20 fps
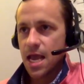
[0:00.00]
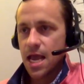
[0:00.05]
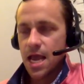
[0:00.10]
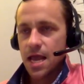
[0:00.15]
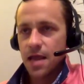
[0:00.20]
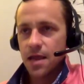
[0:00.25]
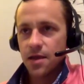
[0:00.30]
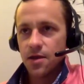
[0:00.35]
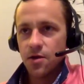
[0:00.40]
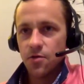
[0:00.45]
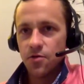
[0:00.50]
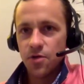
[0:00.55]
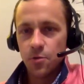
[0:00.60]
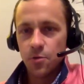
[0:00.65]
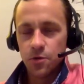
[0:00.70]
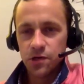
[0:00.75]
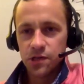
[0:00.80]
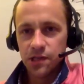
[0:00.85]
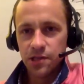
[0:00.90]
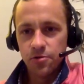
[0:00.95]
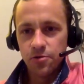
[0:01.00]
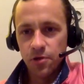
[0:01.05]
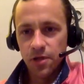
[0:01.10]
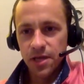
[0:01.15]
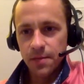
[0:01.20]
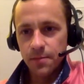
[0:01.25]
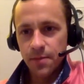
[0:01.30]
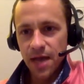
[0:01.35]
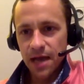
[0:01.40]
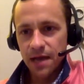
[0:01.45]
you know, there was
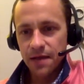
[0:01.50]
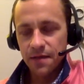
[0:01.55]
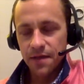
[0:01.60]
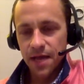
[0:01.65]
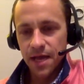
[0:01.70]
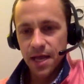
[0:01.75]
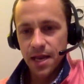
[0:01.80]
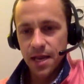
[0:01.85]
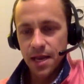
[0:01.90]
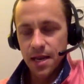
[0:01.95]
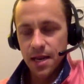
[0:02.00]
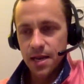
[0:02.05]
literally back then,